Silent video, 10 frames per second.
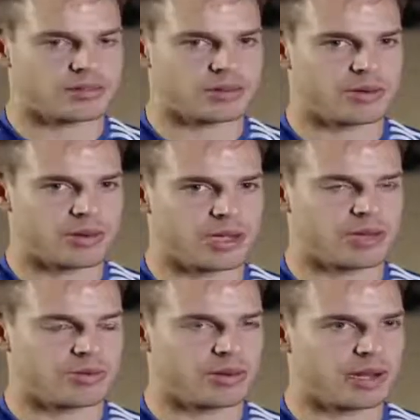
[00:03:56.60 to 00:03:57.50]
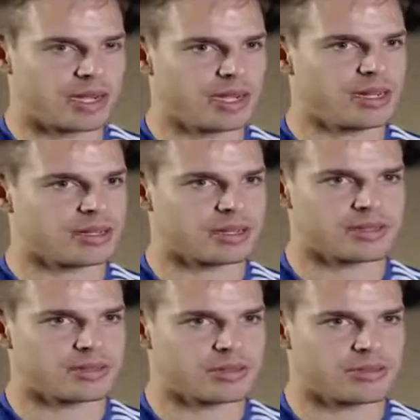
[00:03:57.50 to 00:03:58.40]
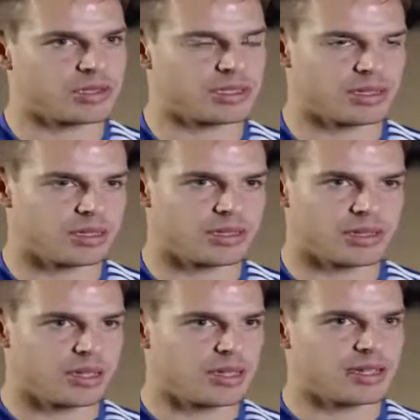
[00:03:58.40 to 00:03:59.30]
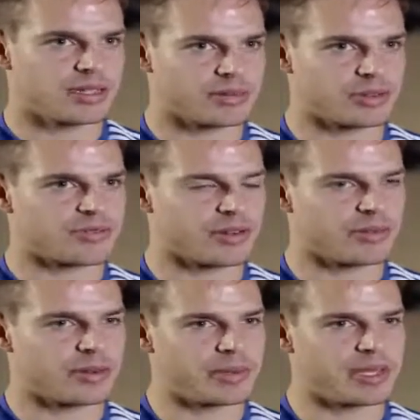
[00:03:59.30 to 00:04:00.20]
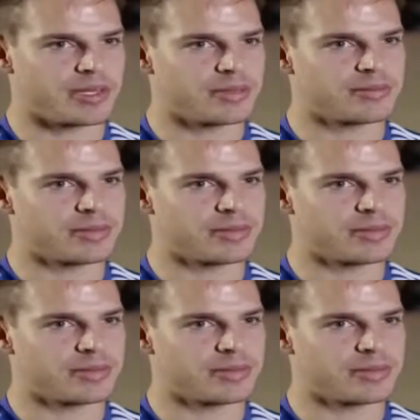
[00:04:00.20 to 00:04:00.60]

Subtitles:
we will get it, and obviously the atmosphere will be